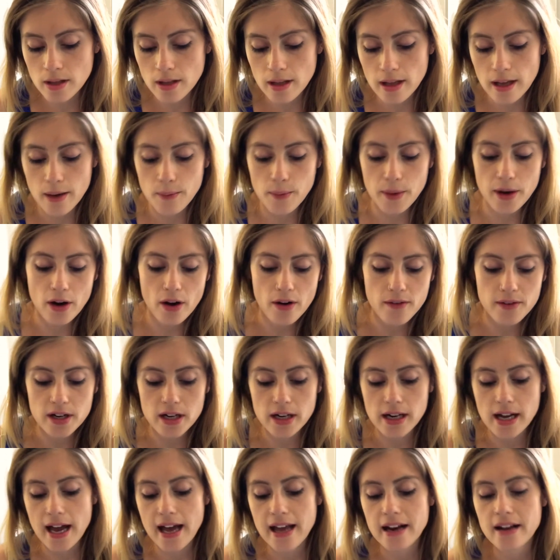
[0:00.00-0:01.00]
I went over
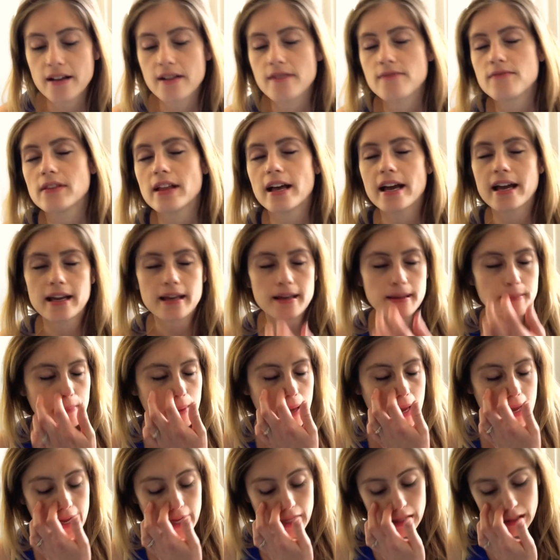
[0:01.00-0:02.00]
kind of like
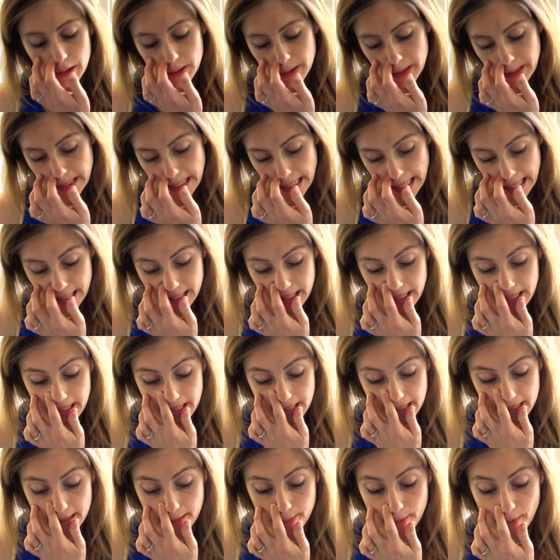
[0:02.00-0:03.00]
paying close attention
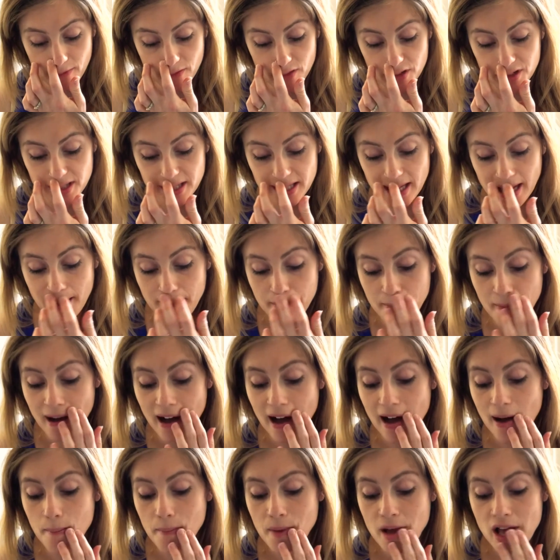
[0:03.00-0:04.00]
since I'm a first-time
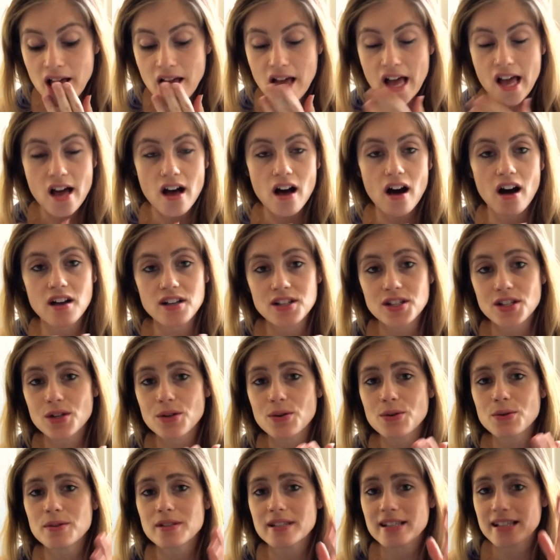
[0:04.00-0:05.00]
mom. Also,
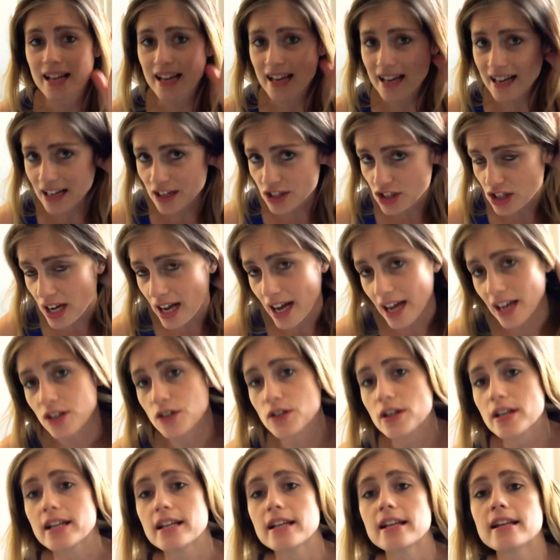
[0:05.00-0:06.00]
staying extra
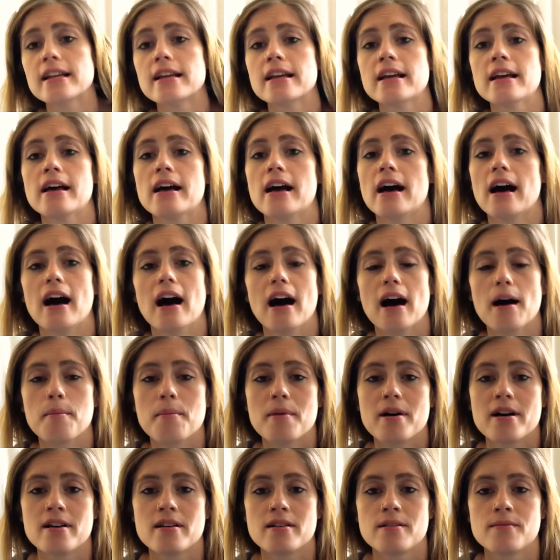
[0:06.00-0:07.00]
hydrated.
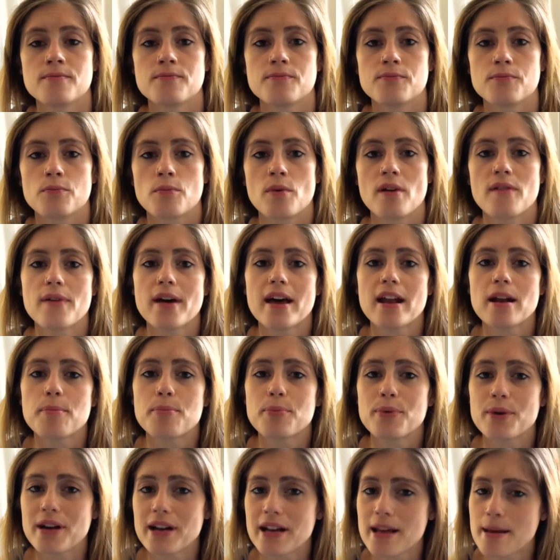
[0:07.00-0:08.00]
We've had a
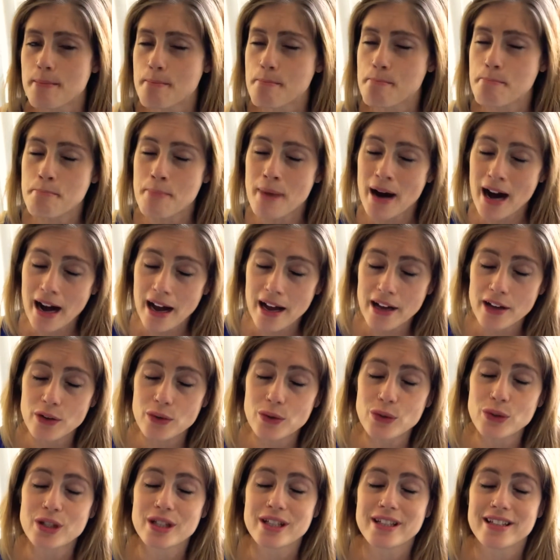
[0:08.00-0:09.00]
pretty
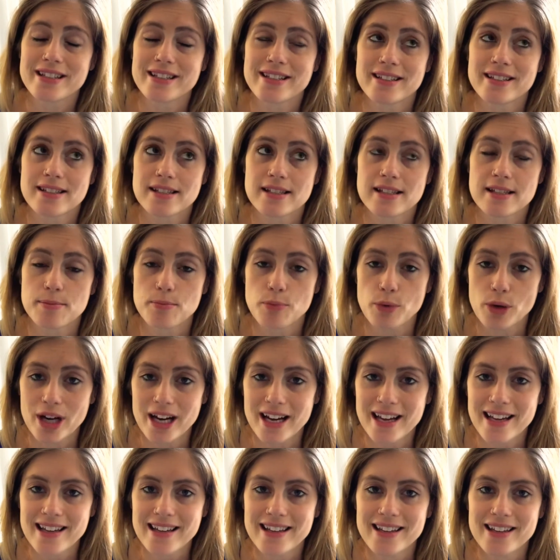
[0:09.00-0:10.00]
mild
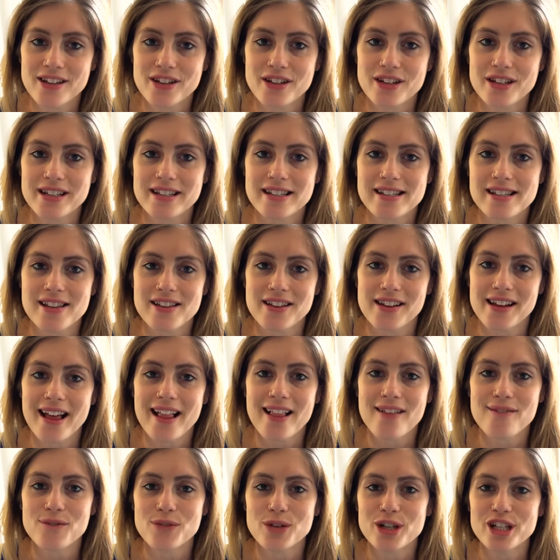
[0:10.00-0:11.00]
spring here in Southern
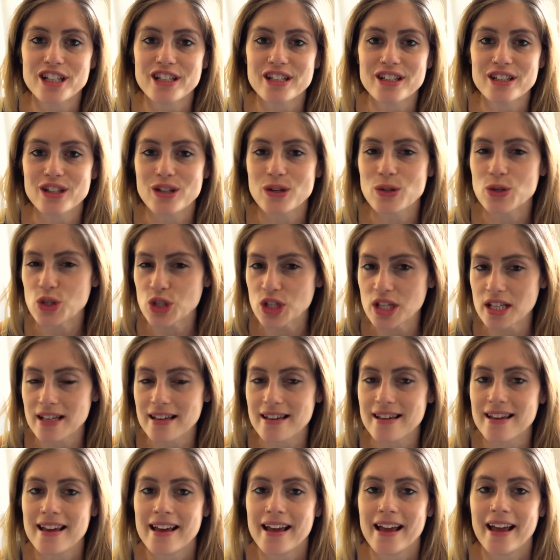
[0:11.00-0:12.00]
California.
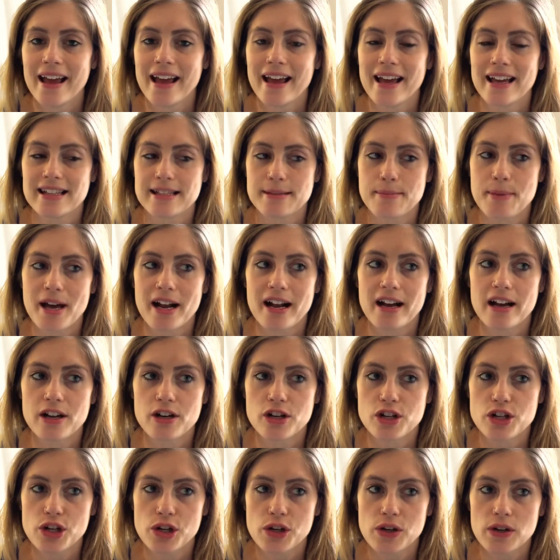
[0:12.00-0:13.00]
Usually it's about
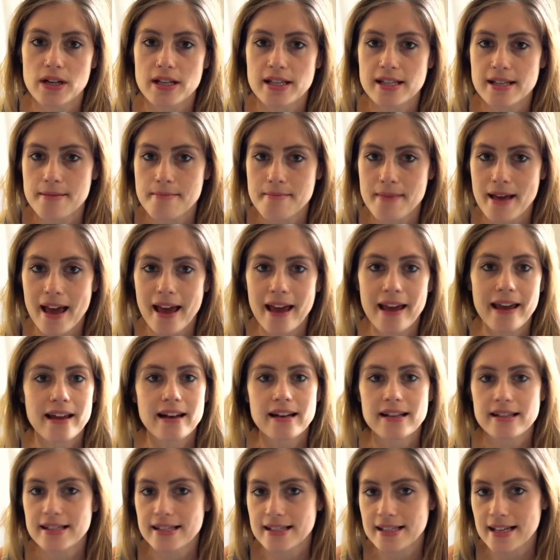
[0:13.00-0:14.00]
100 degrees in May and
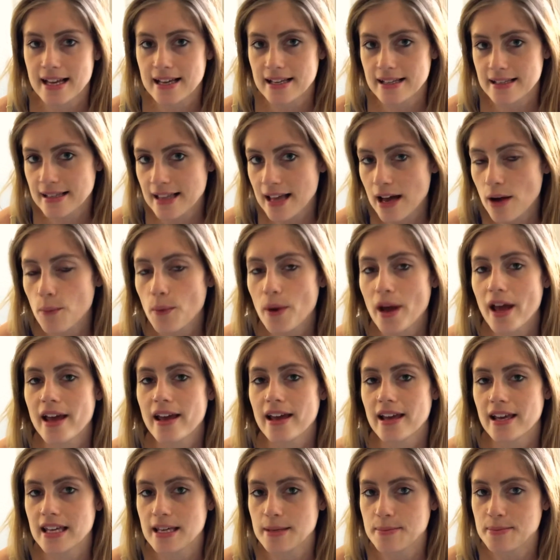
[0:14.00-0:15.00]
it stays that
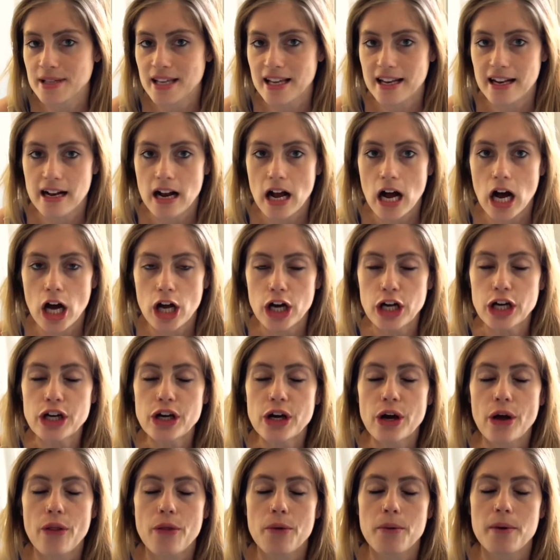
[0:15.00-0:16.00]
way and keeps getting hotter
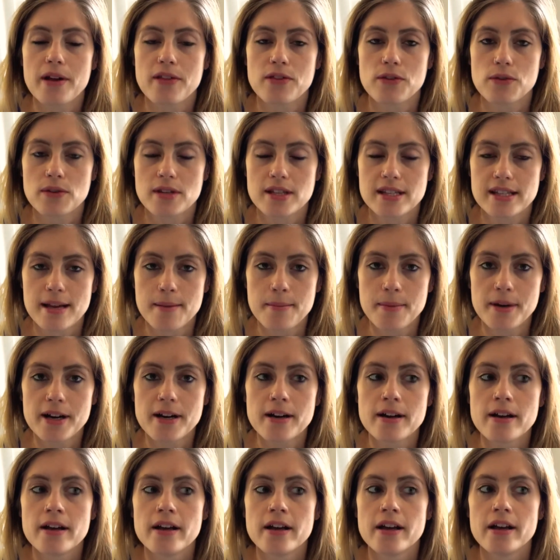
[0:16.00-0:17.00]
all the way through the
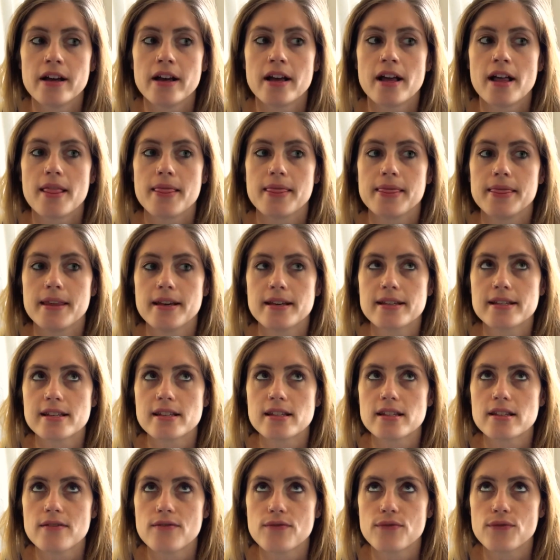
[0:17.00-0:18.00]
summer. This
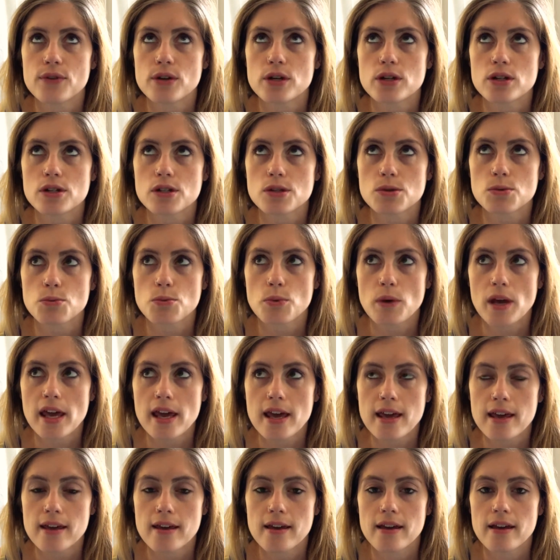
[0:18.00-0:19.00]
is the first
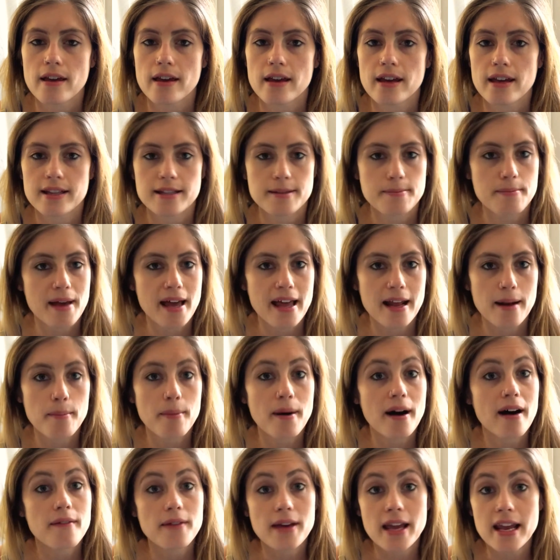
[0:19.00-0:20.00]
week it's been
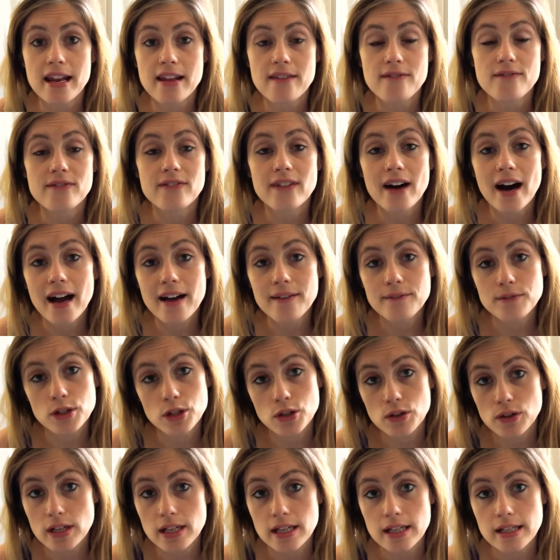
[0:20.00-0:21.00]
above 85
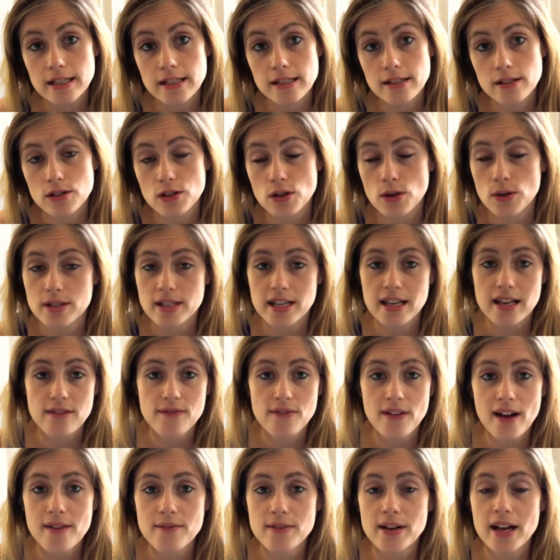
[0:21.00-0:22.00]
degrees. So it's
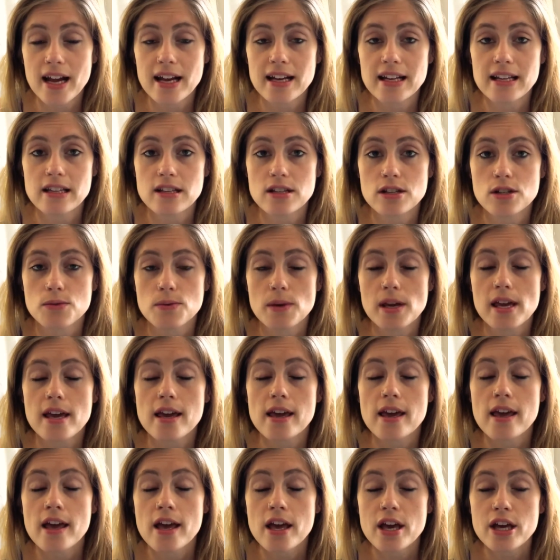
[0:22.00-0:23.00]
85, 90 this
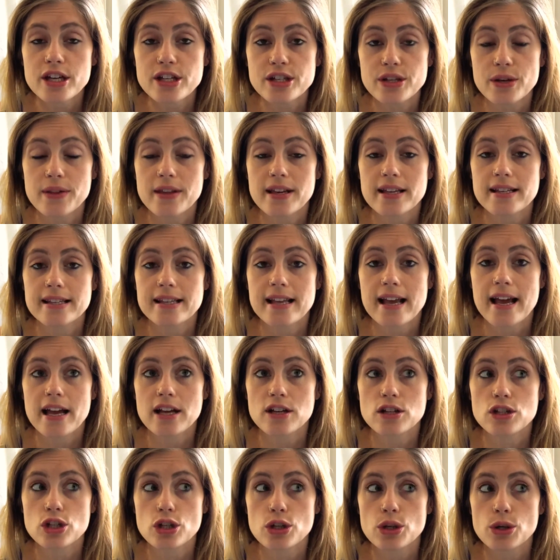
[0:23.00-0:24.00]
week. So they
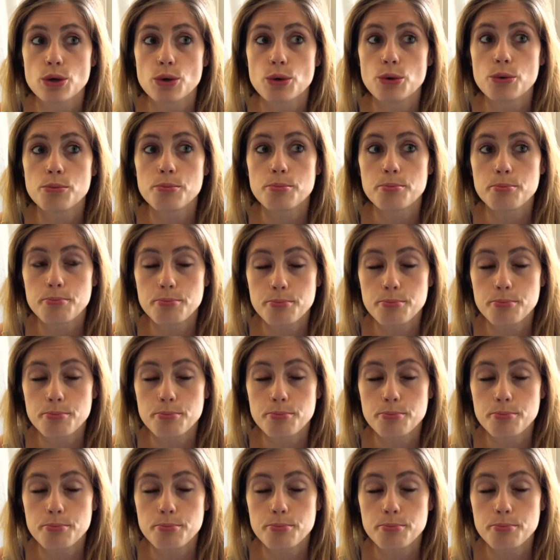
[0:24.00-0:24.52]
say to